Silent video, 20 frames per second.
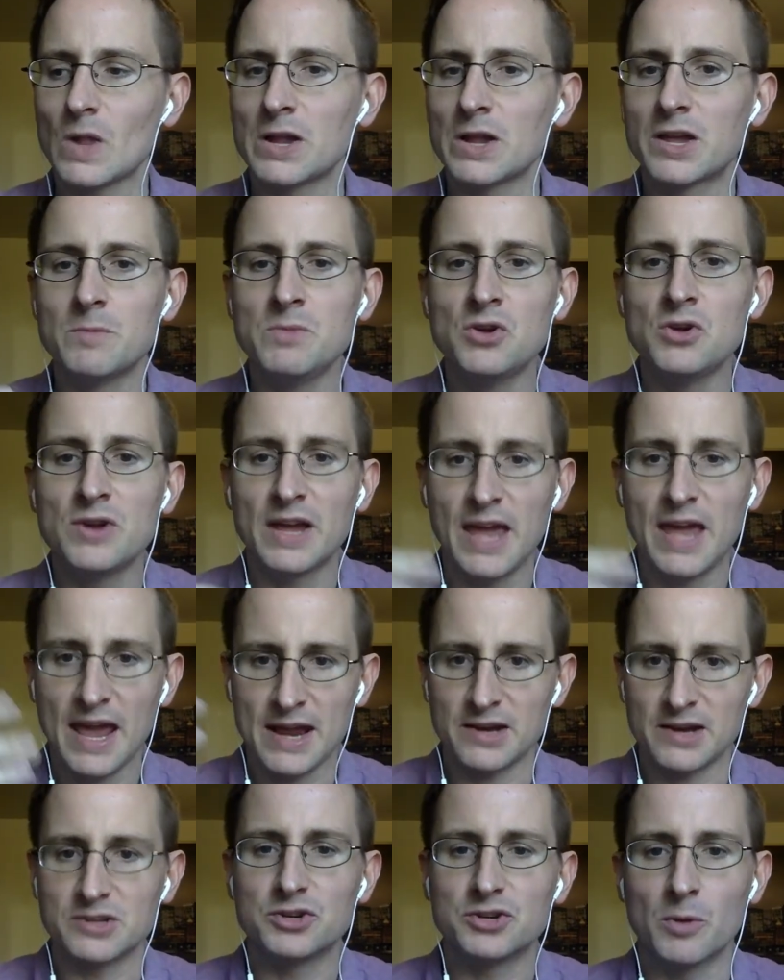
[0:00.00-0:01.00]

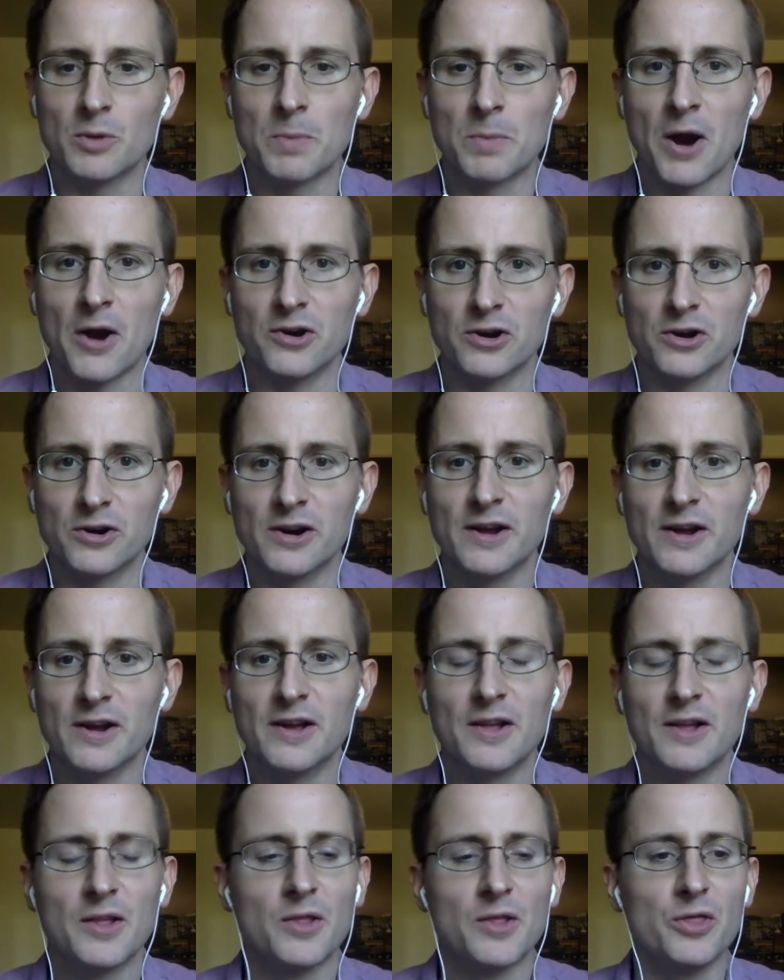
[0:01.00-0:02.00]
communicate to your partner,
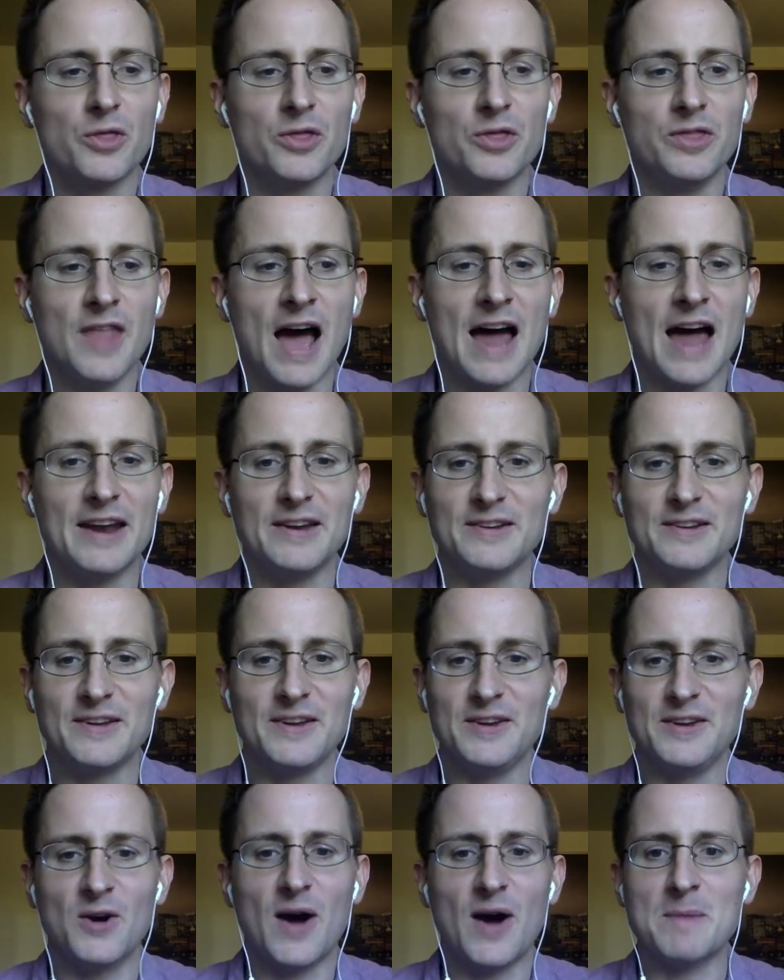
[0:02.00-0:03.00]
not,
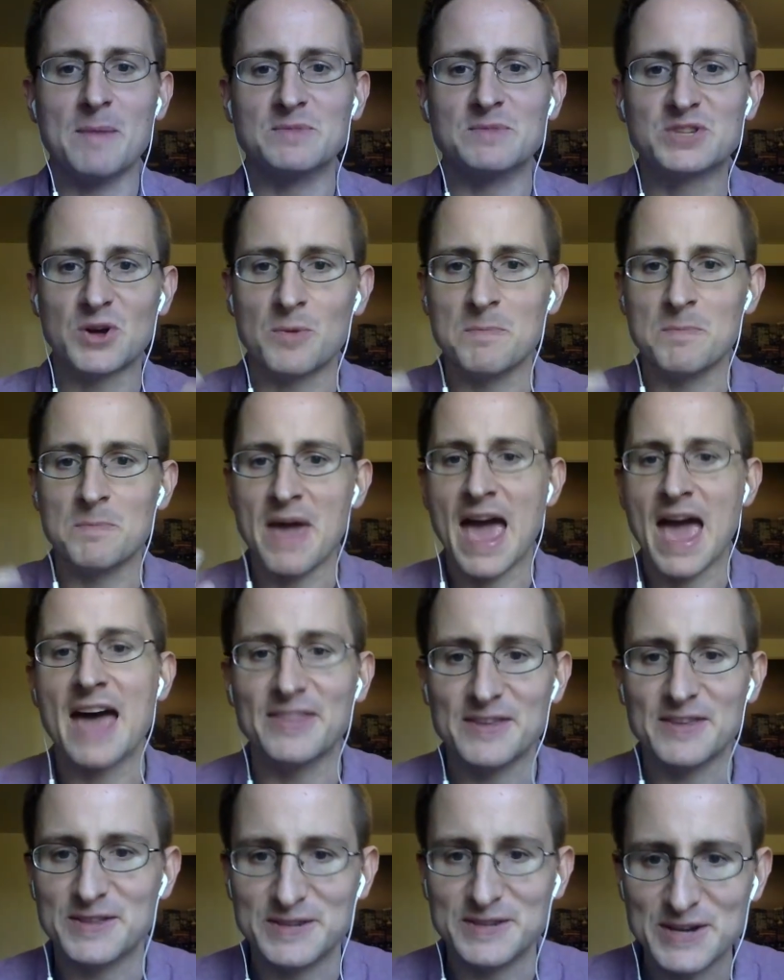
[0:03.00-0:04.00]
I'm so
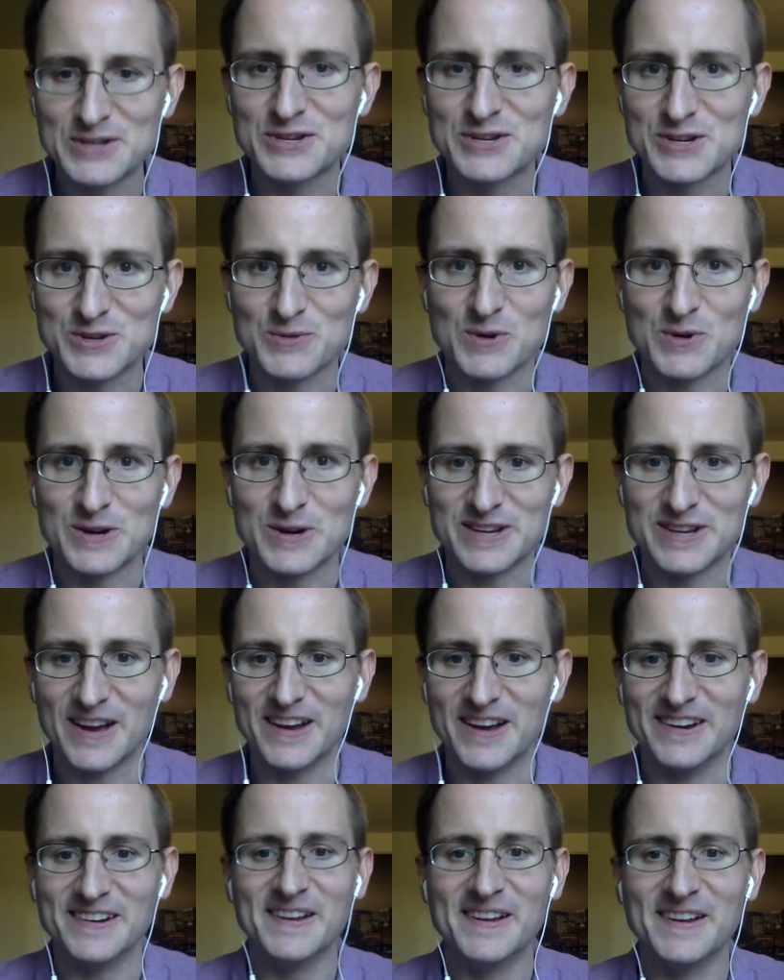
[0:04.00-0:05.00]
mad that the dishes weren't
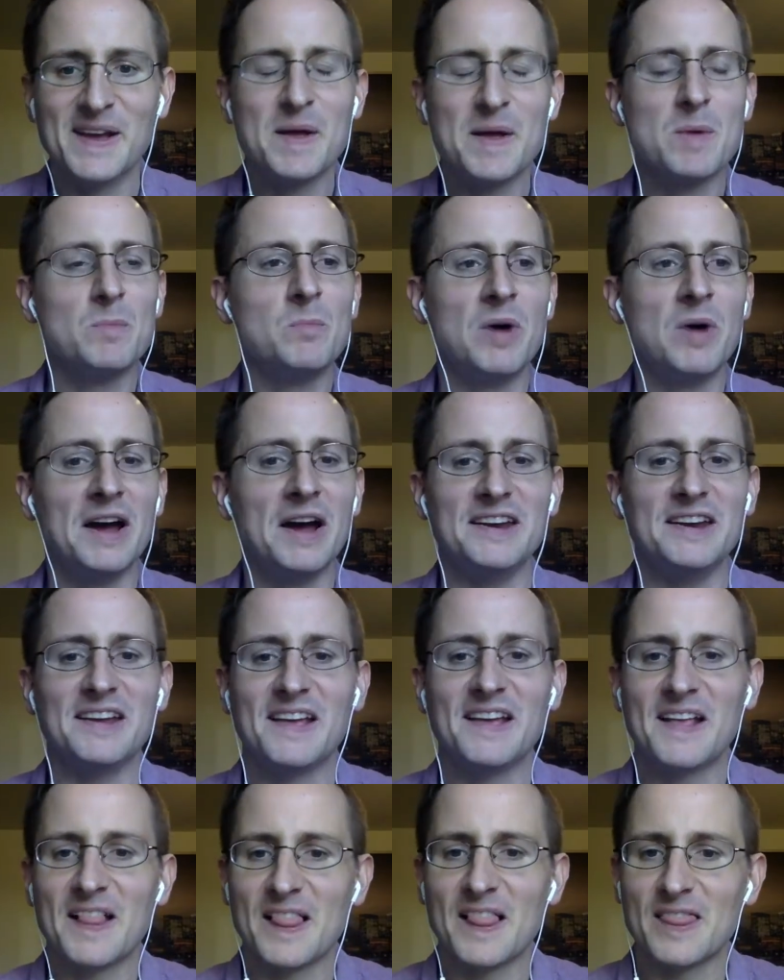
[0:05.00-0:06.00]
done, but
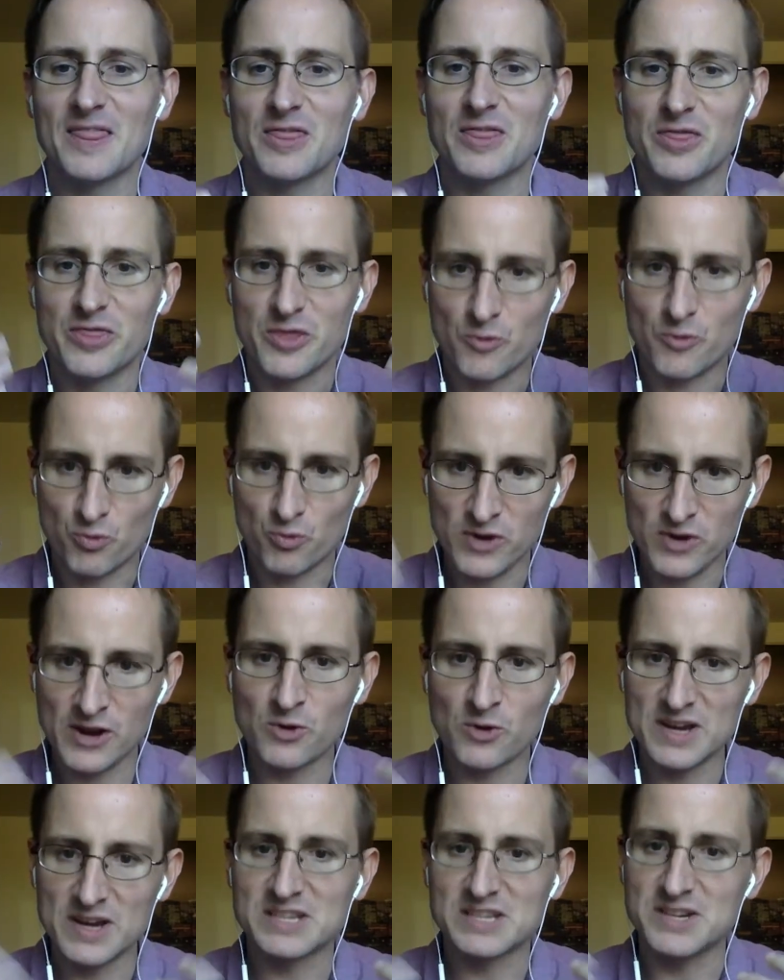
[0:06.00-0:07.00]
the
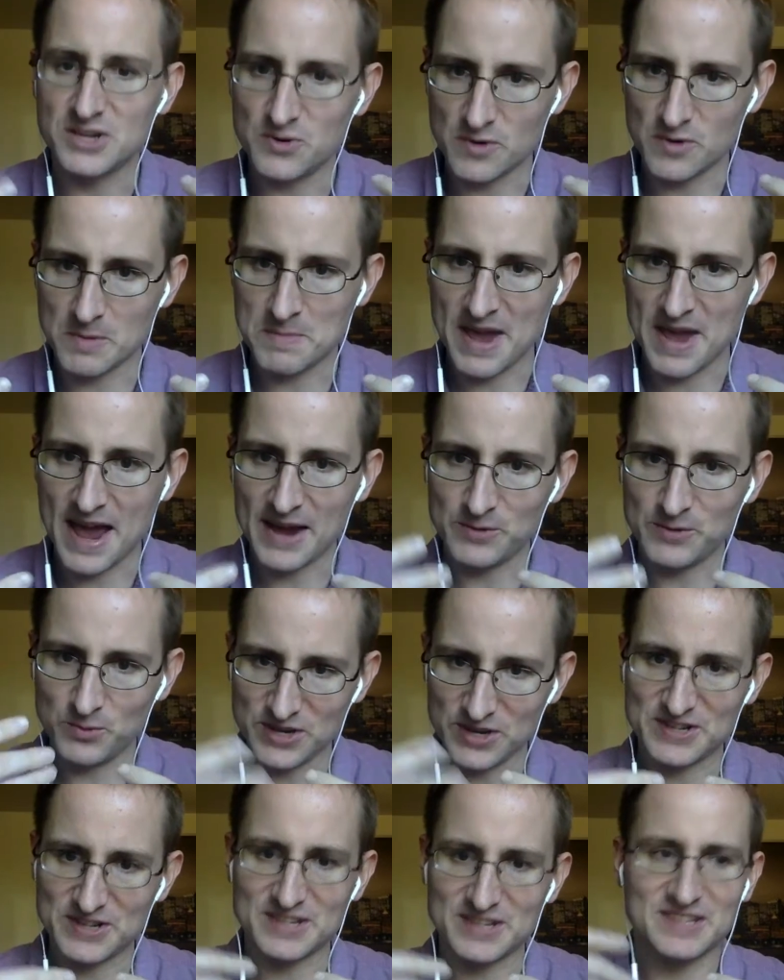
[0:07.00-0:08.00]
real reason you were mad,
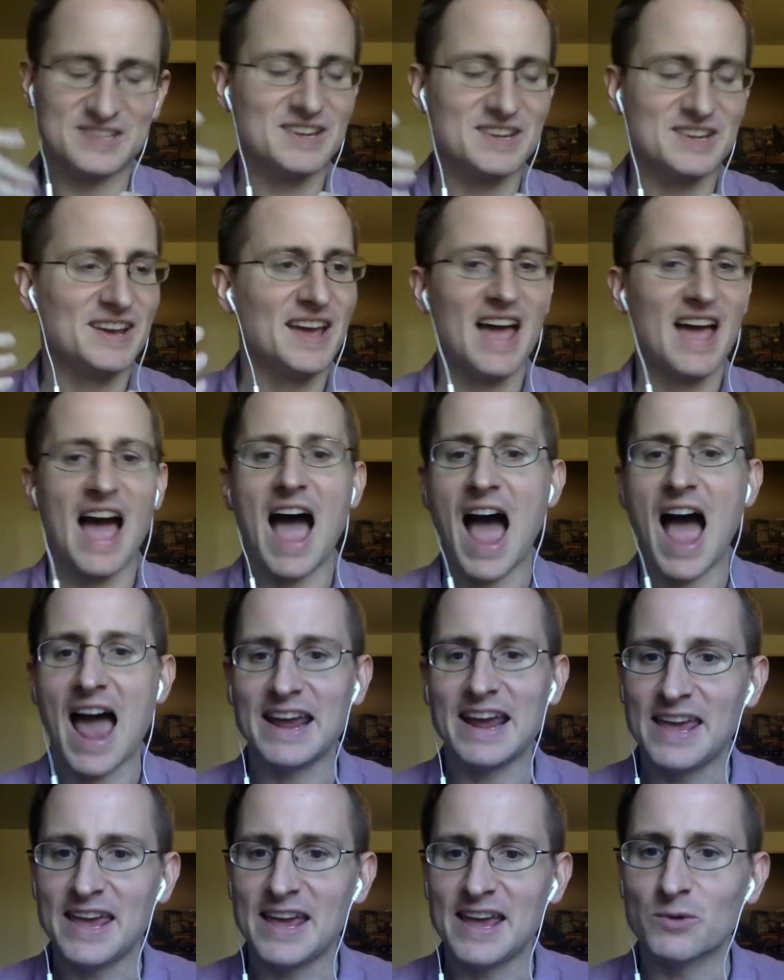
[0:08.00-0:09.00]
which is I
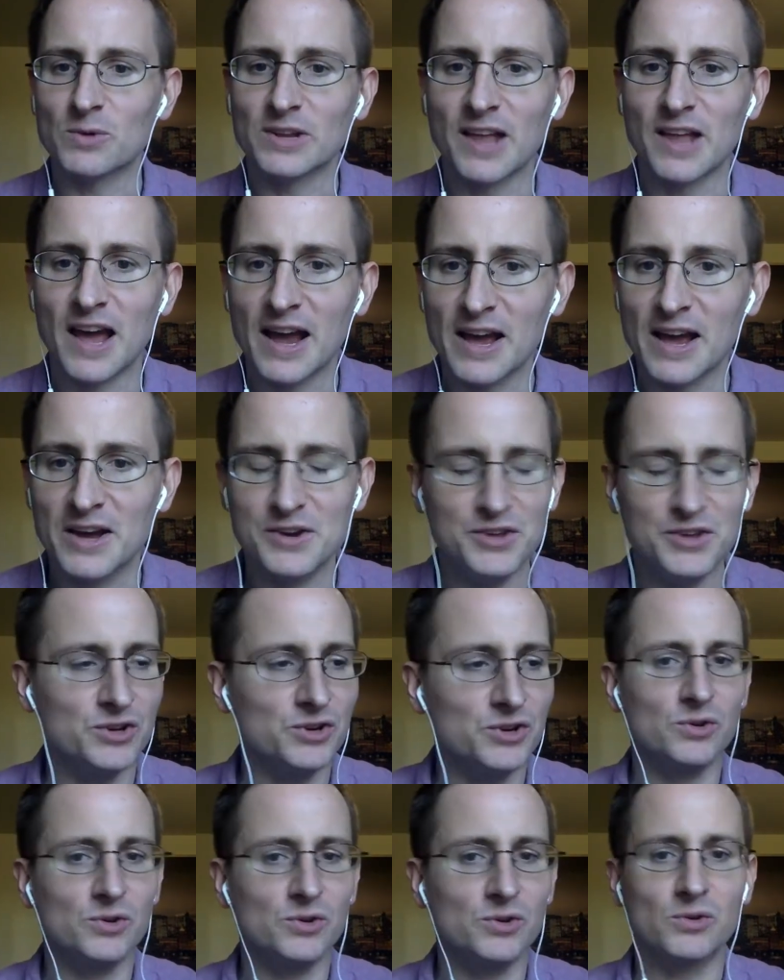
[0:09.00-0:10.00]
can't rely on
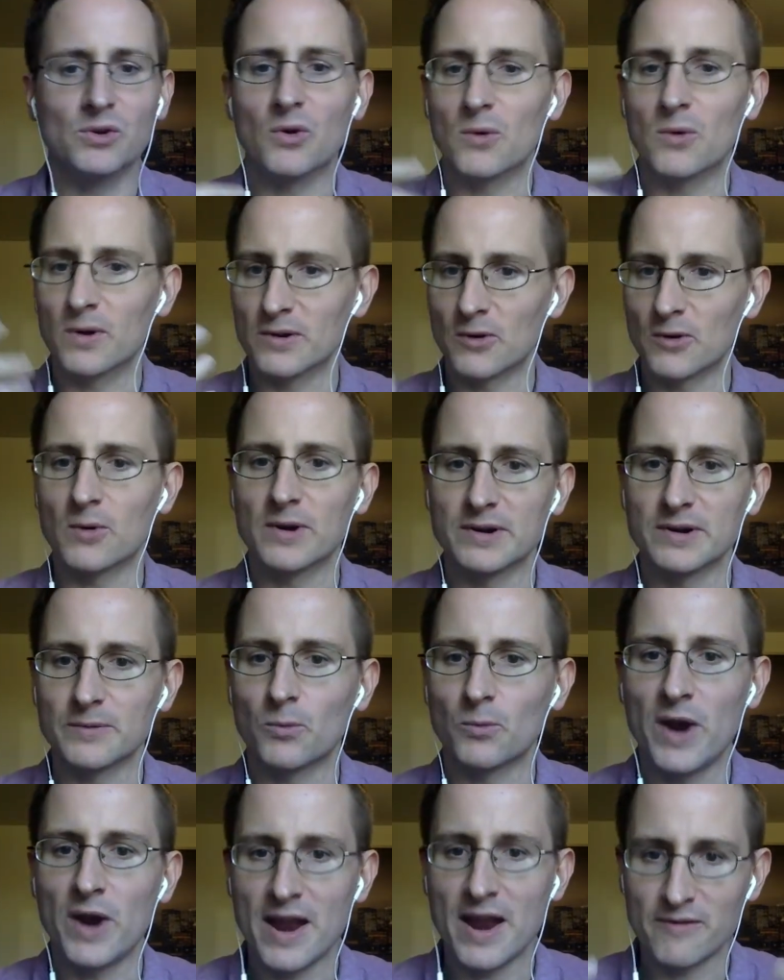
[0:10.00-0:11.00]
you, or
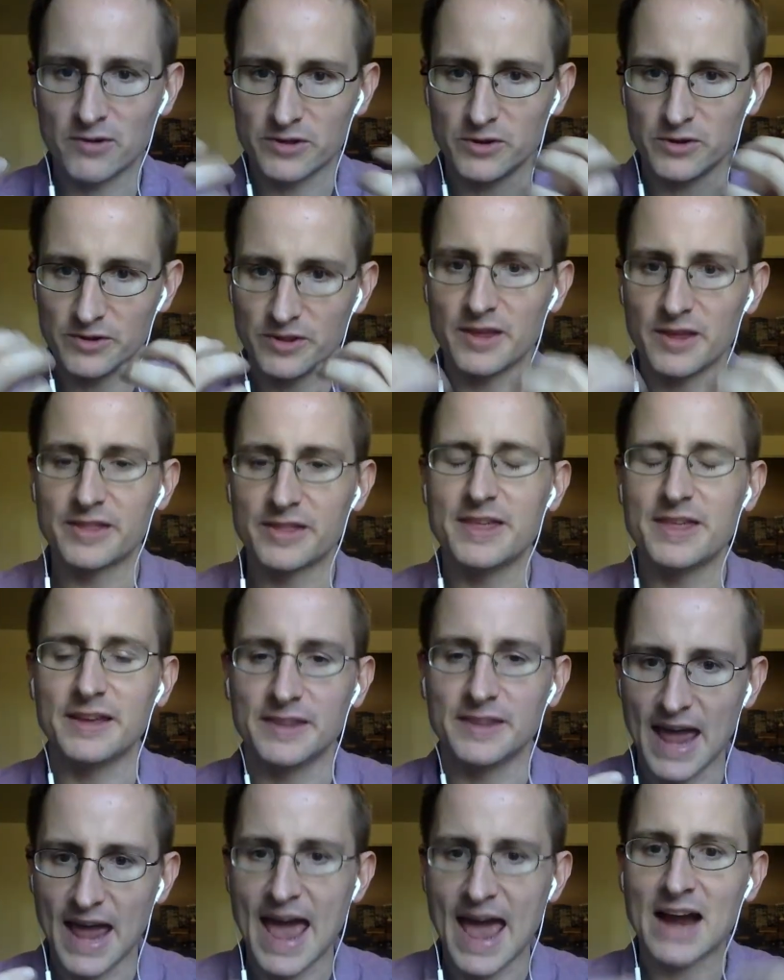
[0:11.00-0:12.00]
whatever the thing
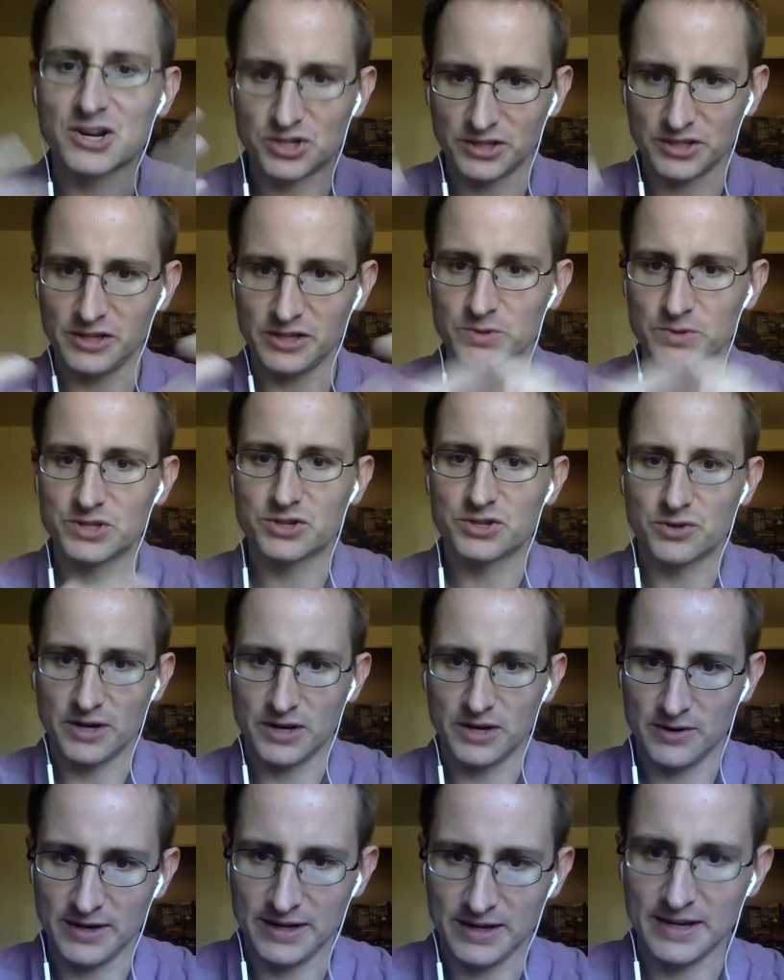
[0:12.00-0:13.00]
that actually was
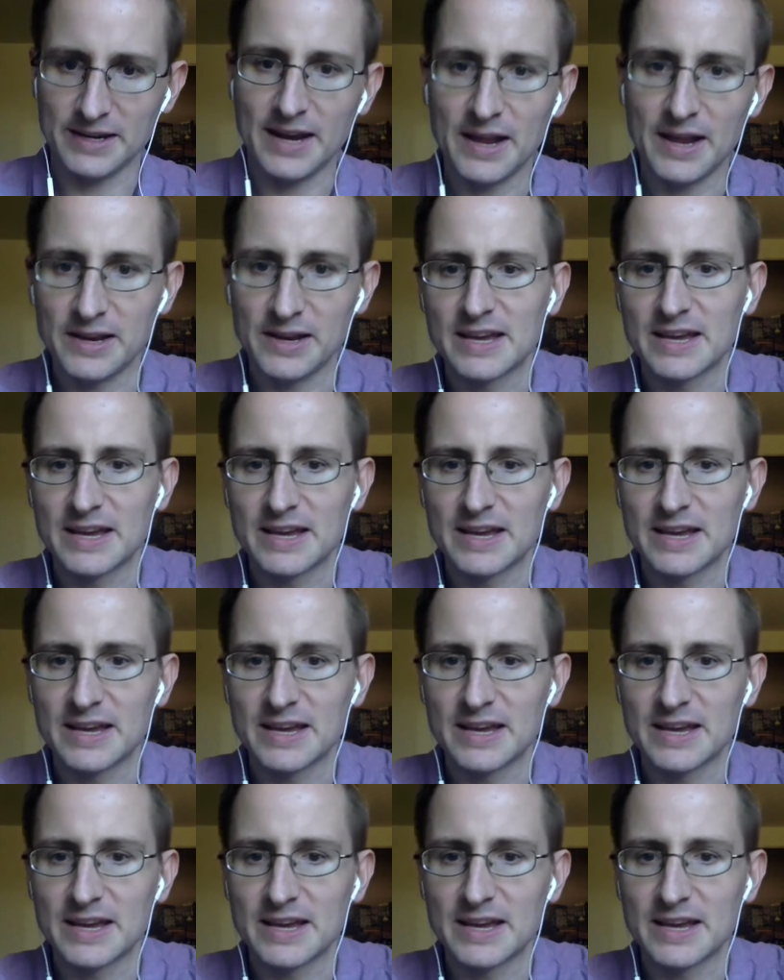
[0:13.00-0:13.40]
triggering it.